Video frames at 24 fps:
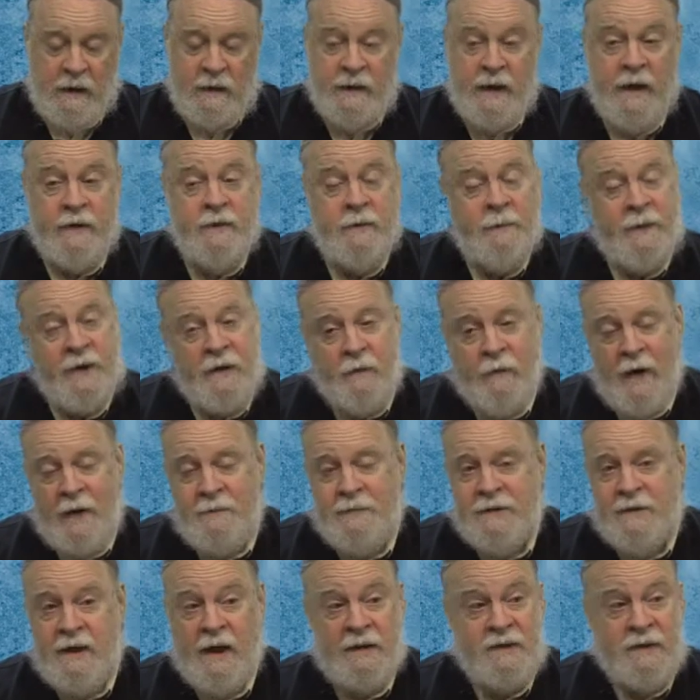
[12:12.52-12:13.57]
Now, the big
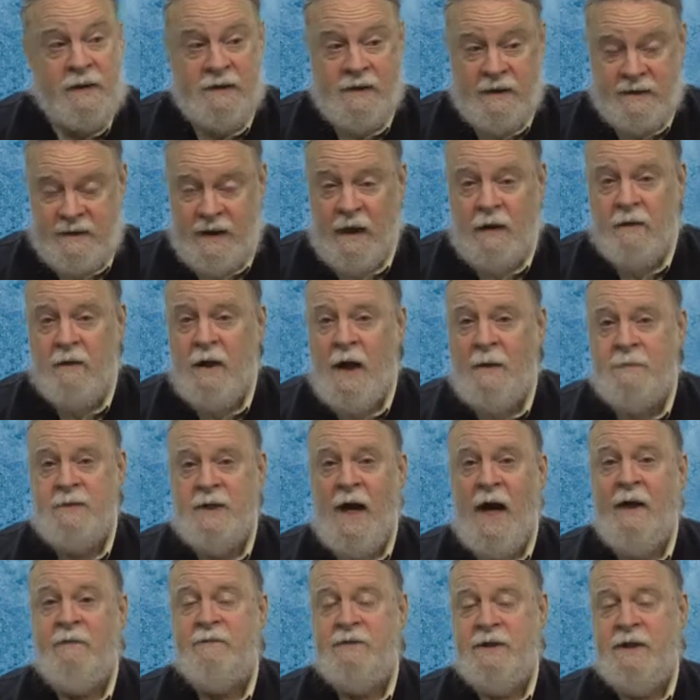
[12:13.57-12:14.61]
websites, the telecoms
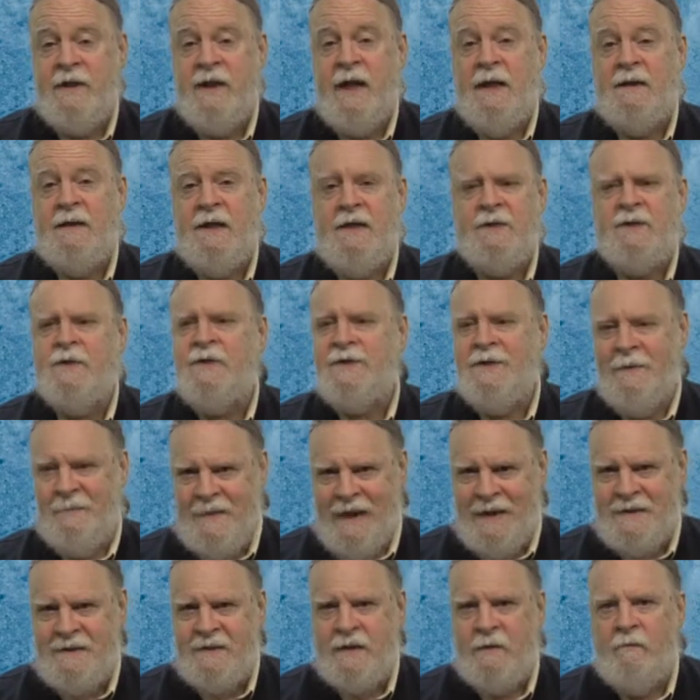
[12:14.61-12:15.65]
obviously like this because it
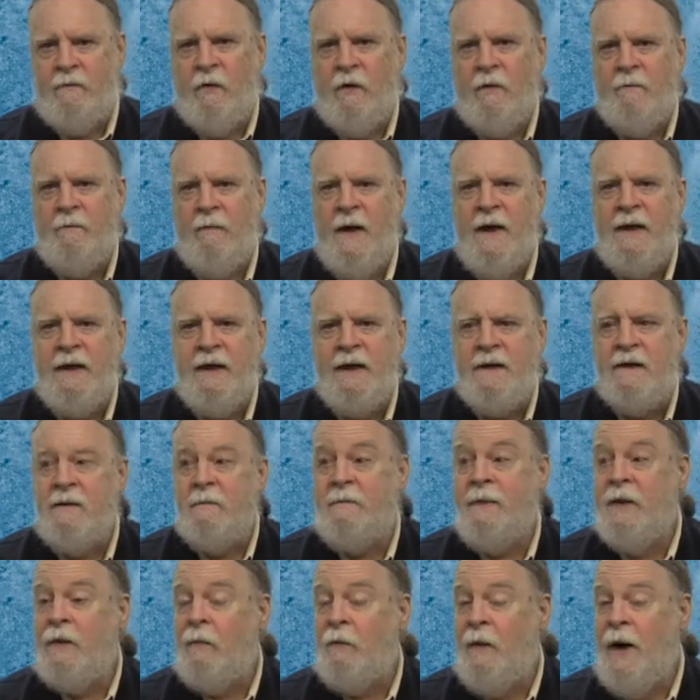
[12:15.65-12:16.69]
makes them more money. The
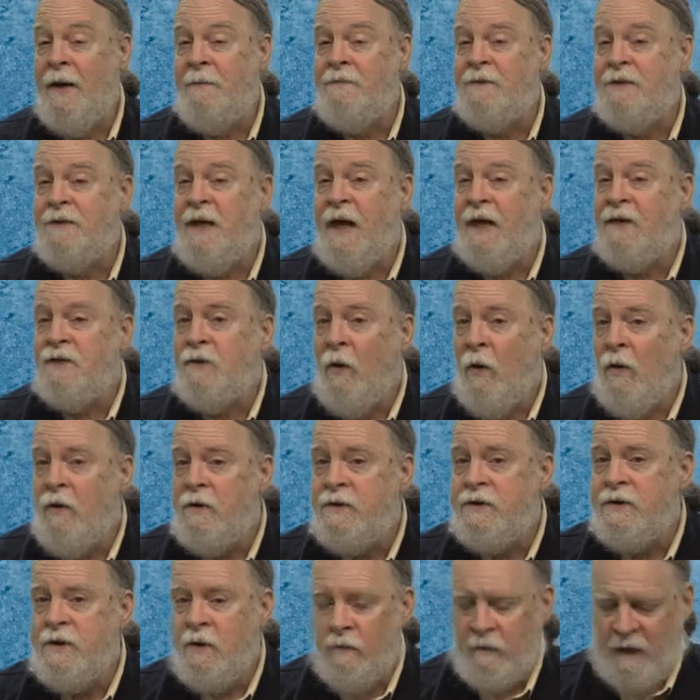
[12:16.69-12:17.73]
big websites
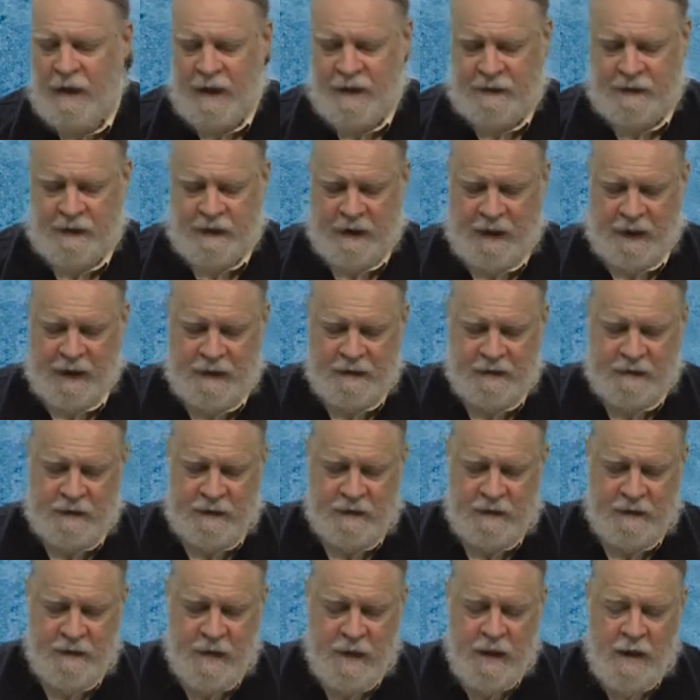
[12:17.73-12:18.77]
also like the
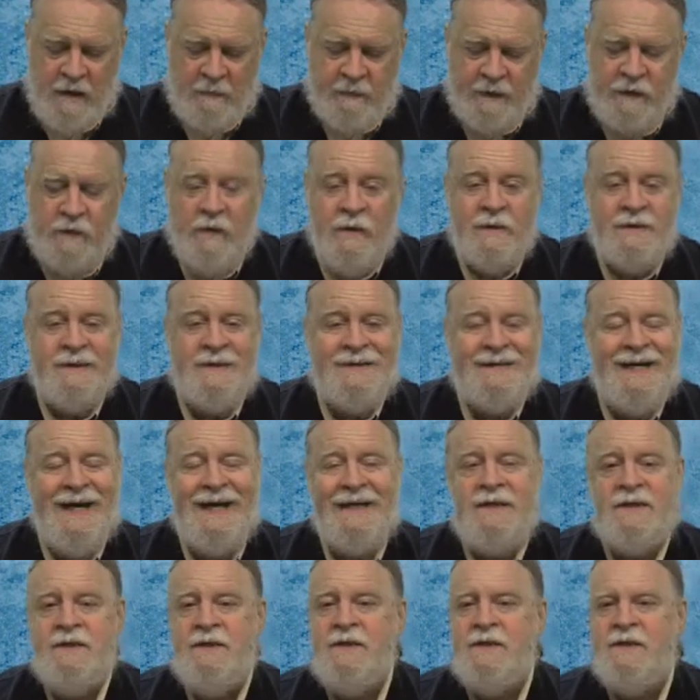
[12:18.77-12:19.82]
idea because it
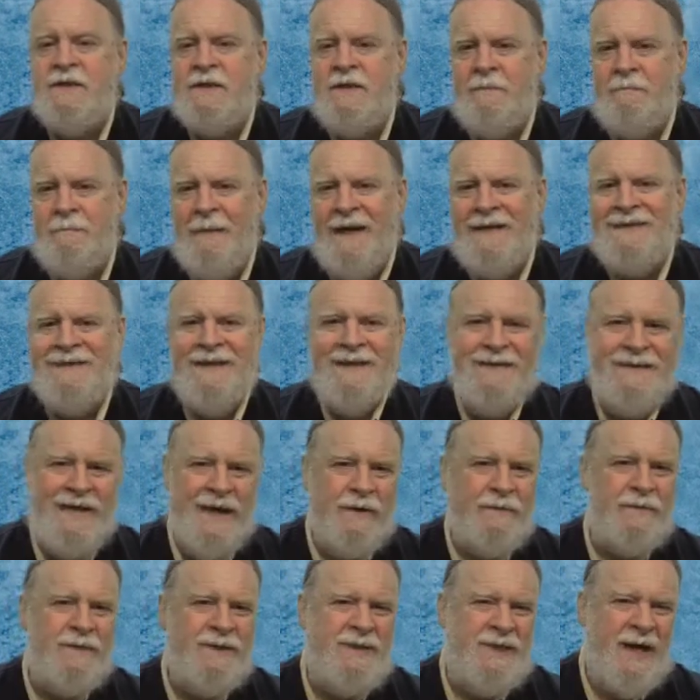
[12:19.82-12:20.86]
tends to cement
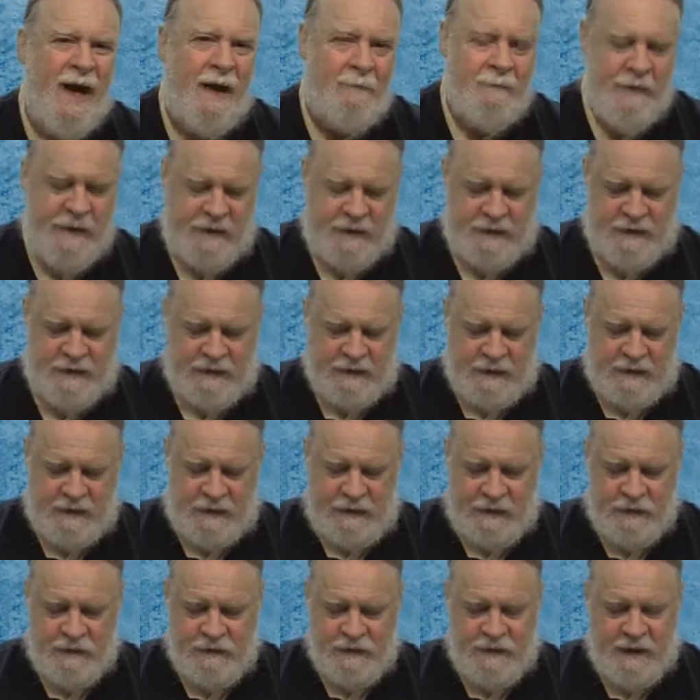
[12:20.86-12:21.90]
their dominance in
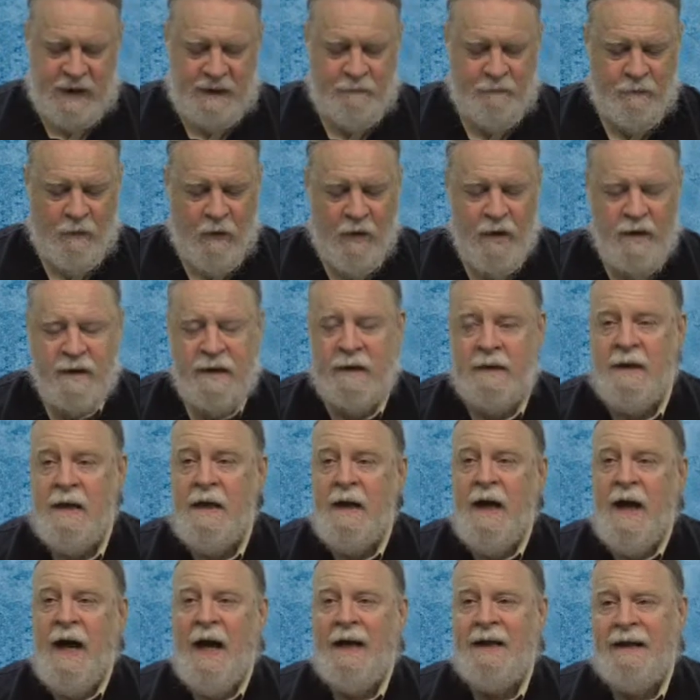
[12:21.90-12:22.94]
the internet market
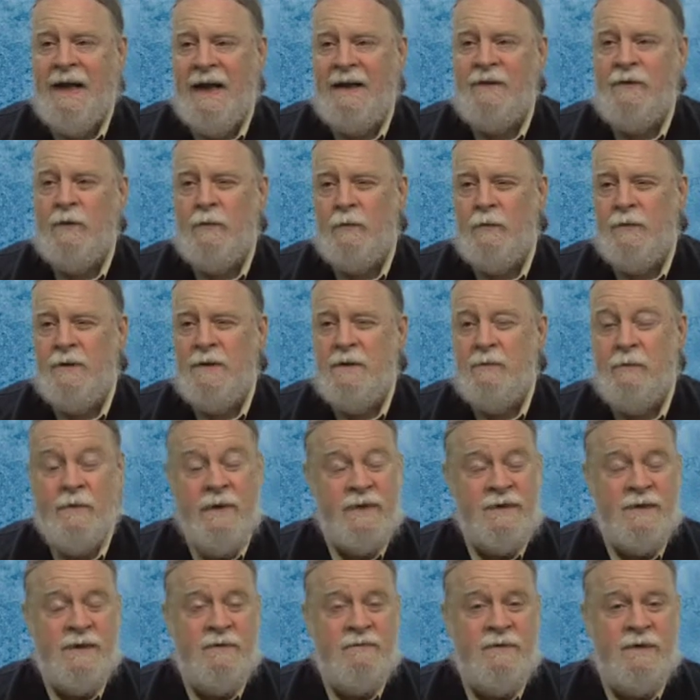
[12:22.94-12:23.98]
against the
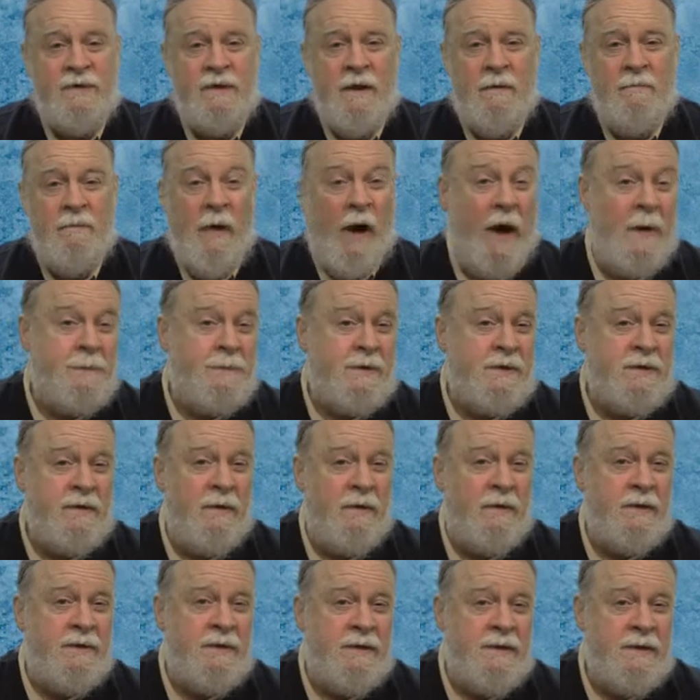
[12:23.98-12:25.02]
risk of some
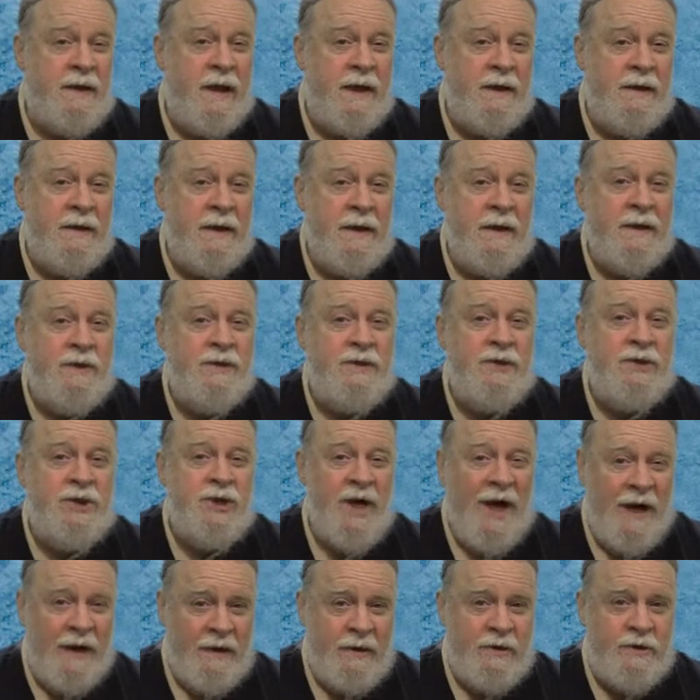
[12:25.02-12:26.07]
upstart site
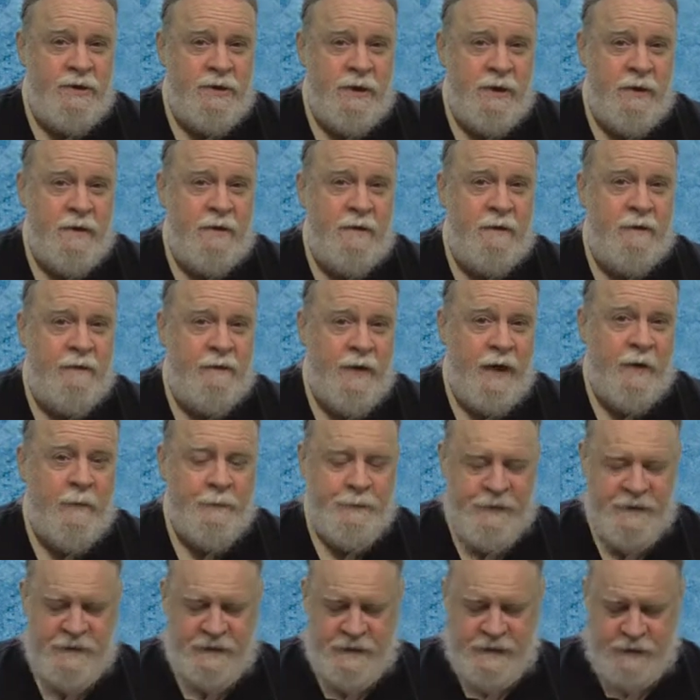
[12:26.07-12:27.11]
challenging their
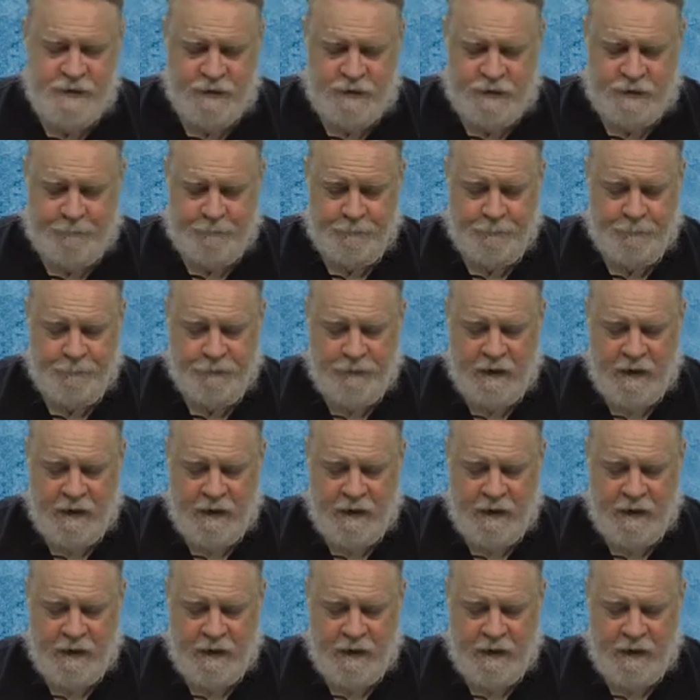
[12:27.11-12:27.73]
position